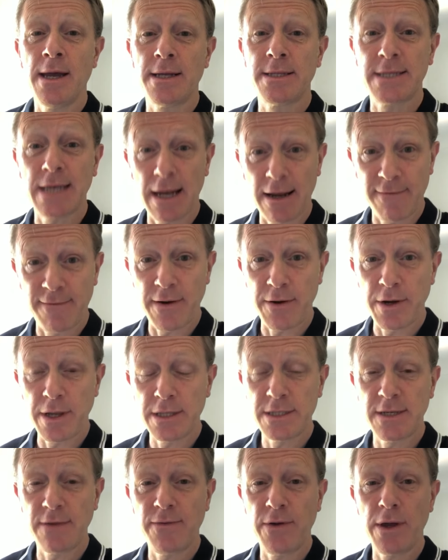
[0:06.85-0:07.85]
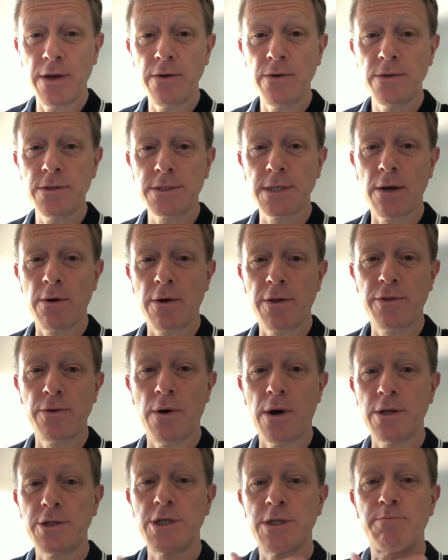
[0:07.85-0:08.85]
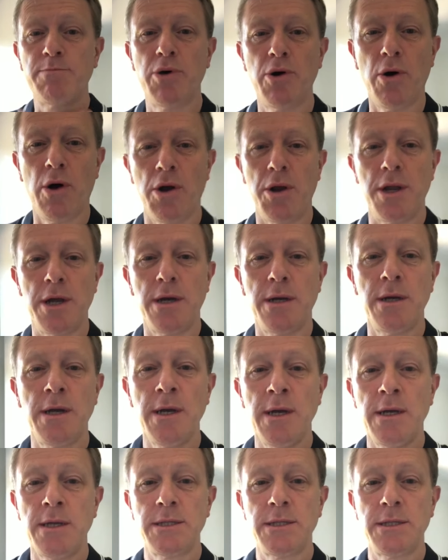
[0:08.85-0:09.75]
Telephone interview, so I thought I'd just put on a